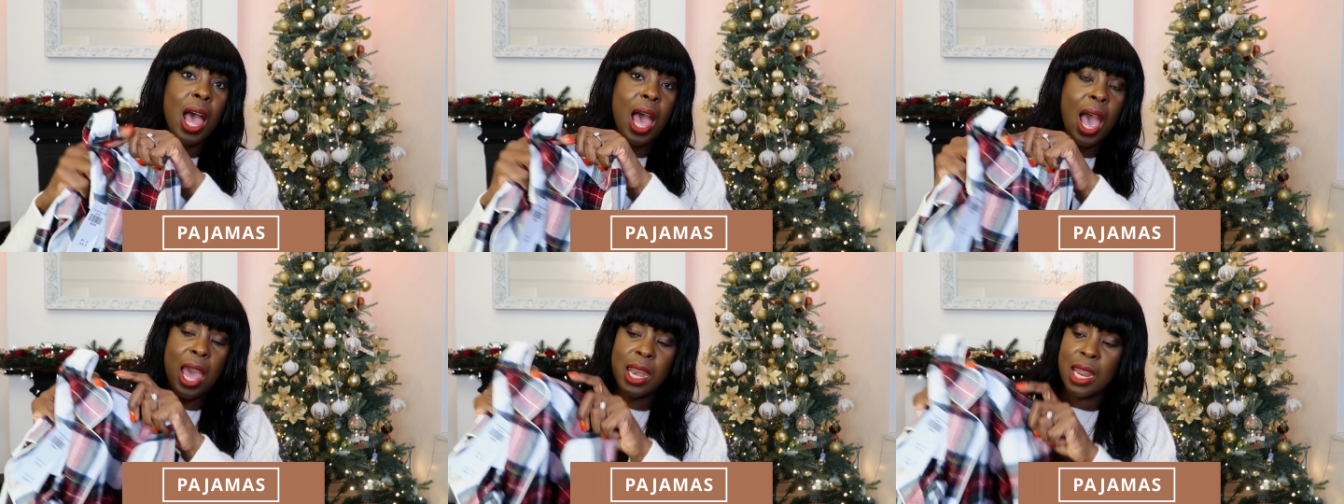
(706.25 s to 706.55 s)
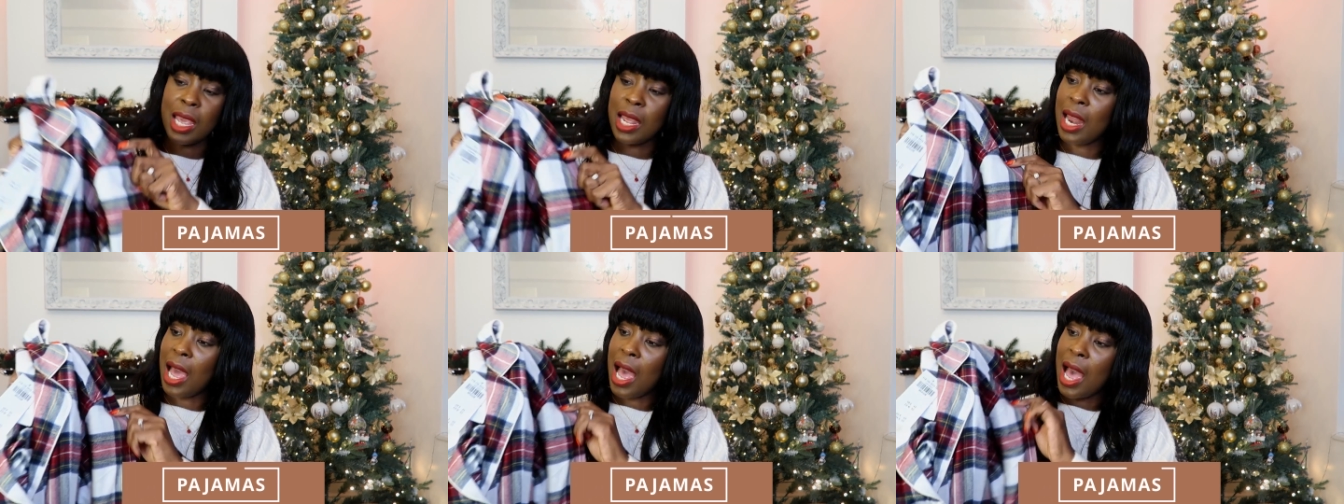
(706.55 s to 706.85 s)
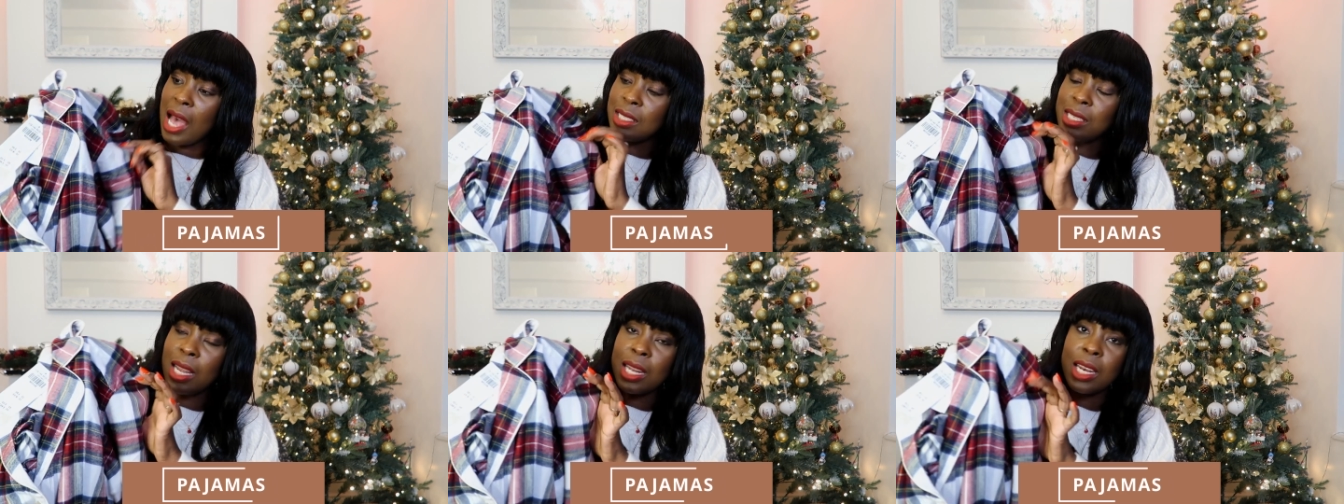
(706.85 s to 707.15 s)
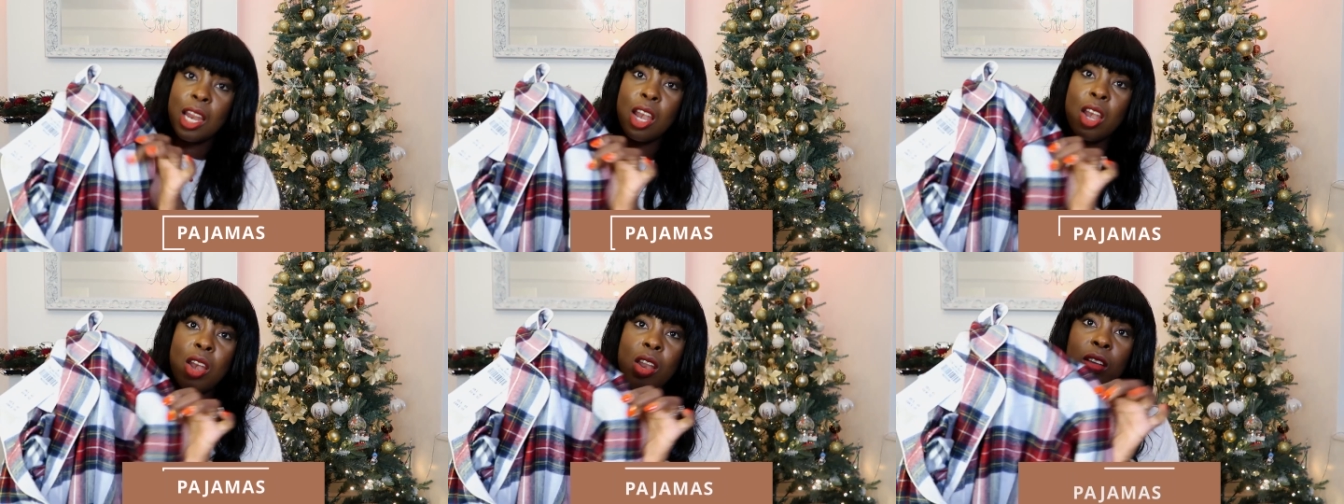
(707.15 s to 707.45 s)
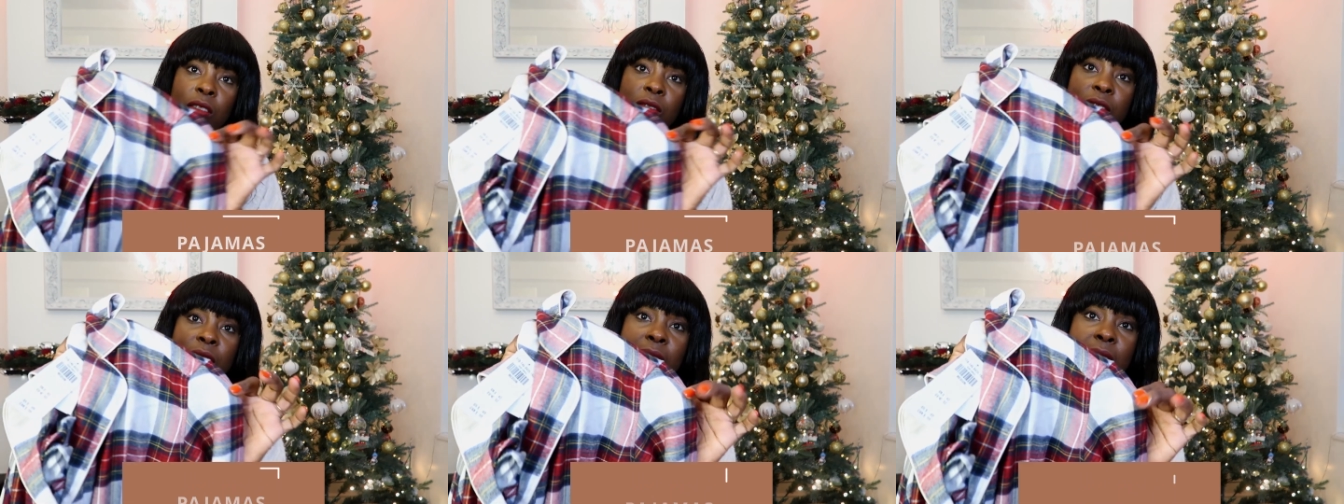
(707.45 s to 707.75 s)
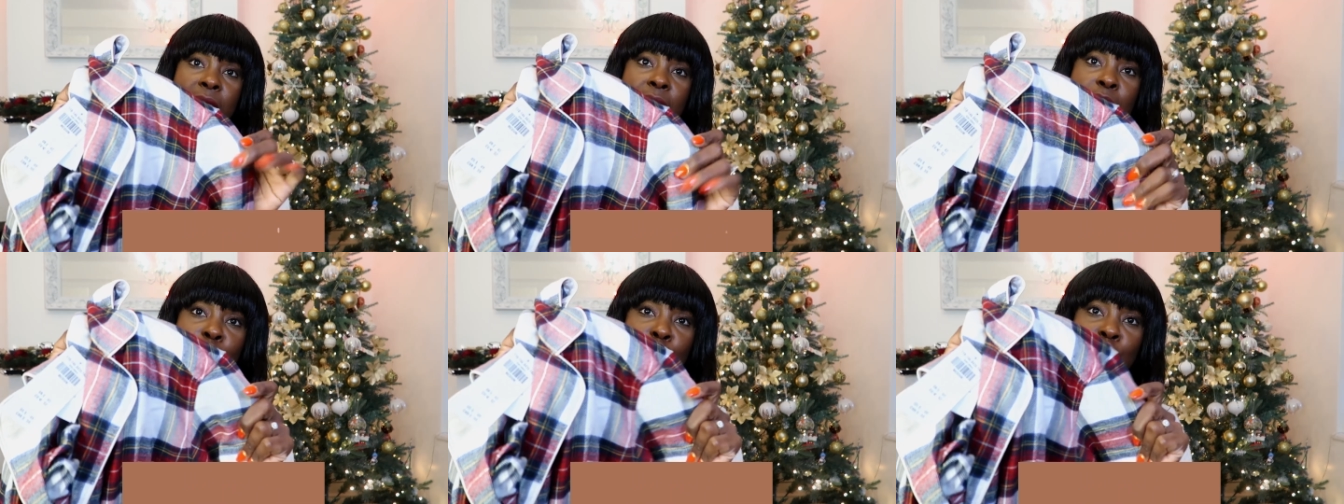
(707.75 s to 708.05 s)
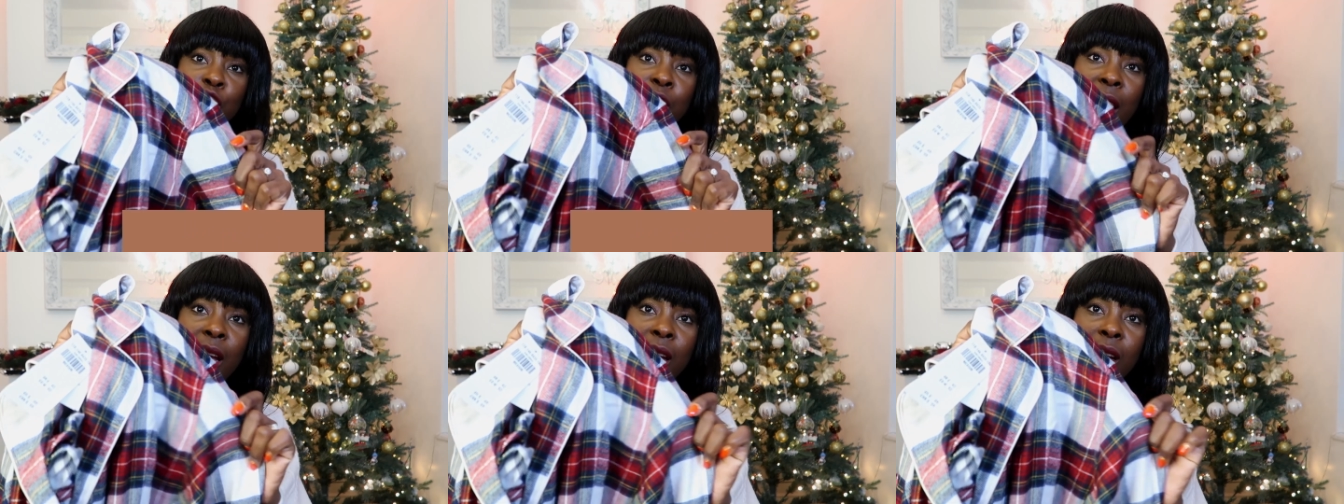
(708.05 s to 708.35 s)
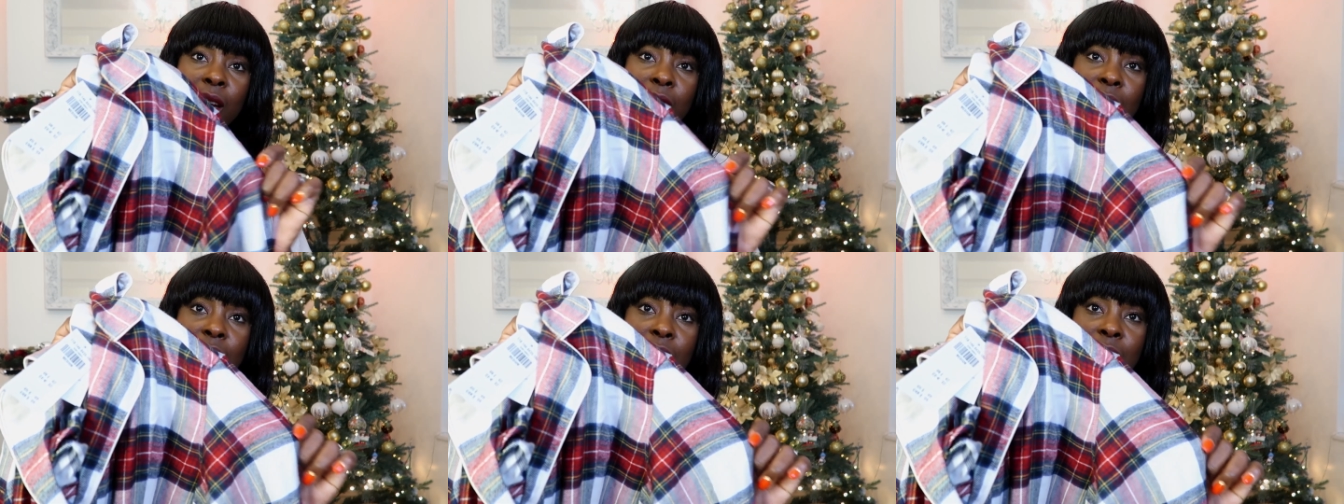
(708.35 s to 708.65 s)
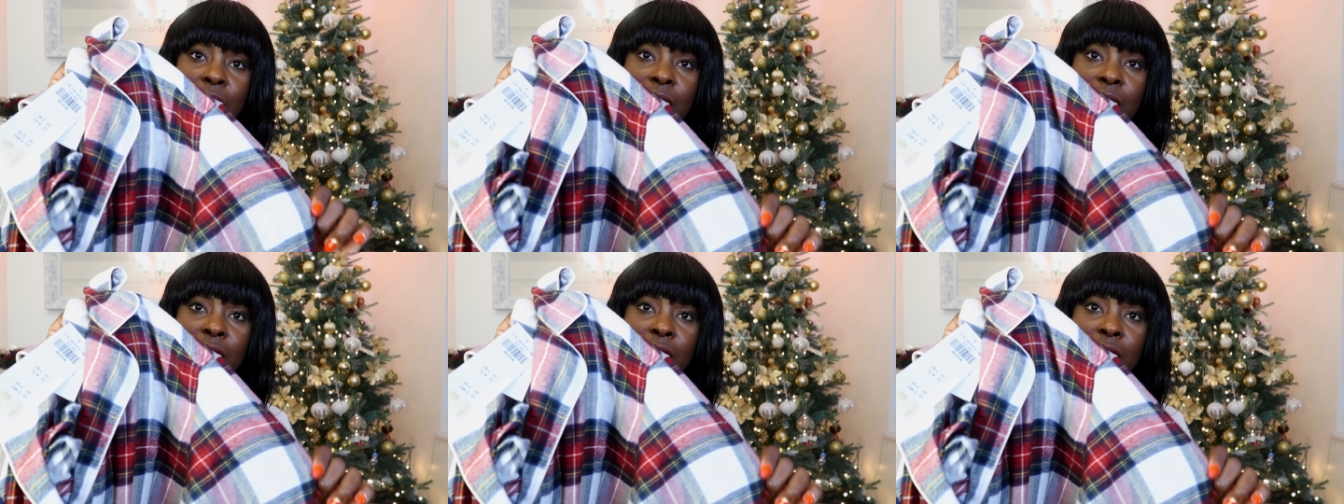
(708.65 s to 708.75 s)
and it has like a lovely check